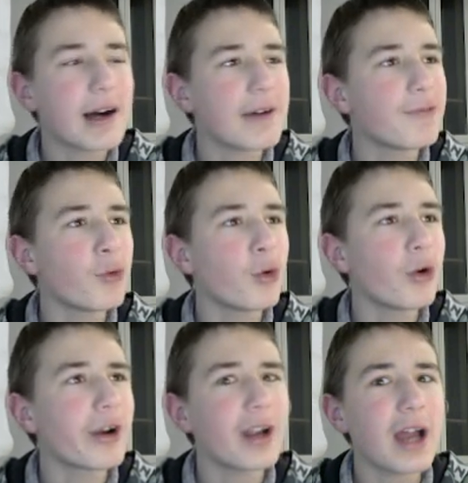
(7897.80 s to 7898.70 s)
for
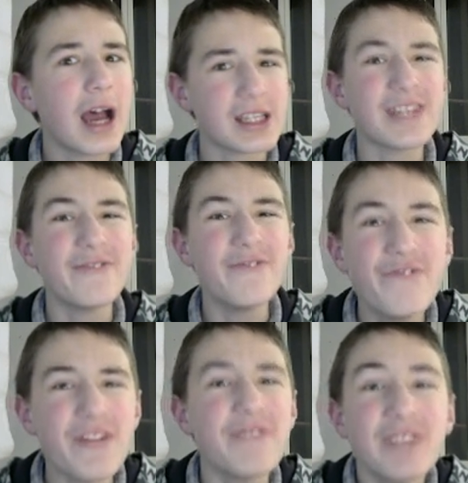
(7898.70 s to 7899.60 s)
I think
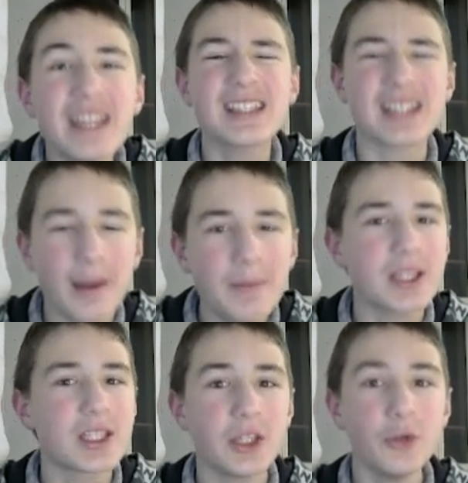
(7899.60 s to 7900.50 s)
15 subs,
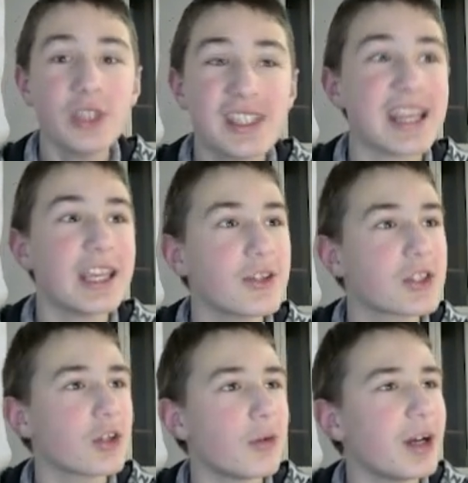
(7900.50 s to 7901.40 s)
that's huge, thank you
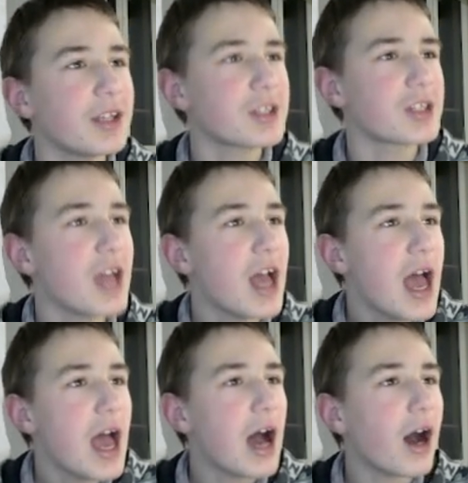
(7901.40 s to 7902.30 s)
so much.
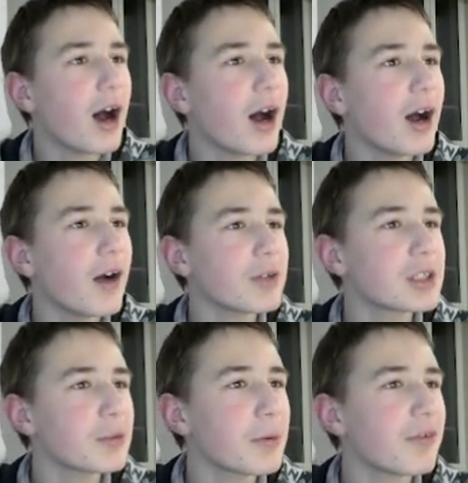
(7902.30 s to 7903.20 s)
It was
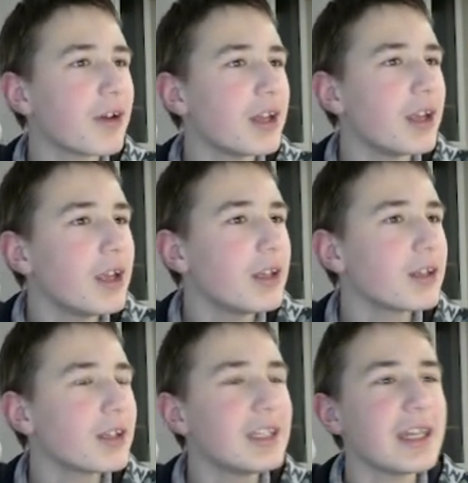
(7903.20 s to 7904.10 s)
super fun.
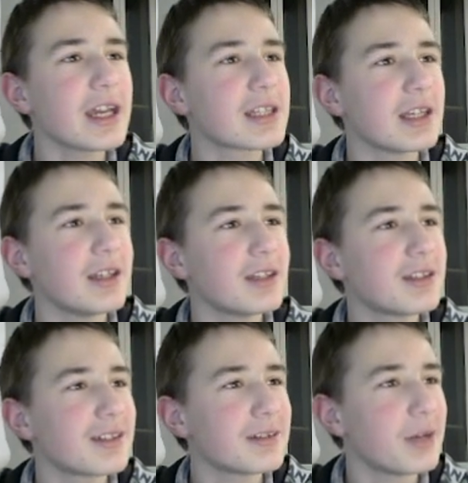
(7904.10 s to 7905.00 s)
Yes, I did,
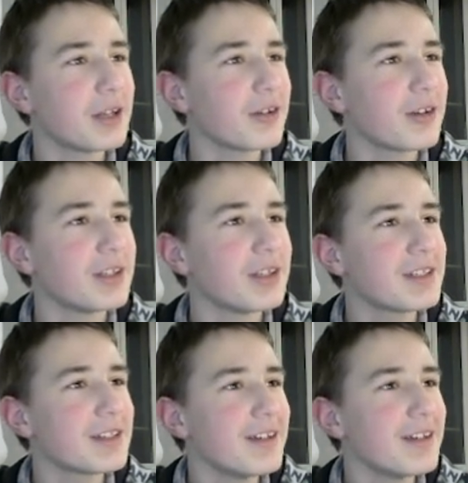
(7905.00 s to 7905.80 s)
Manu, I did.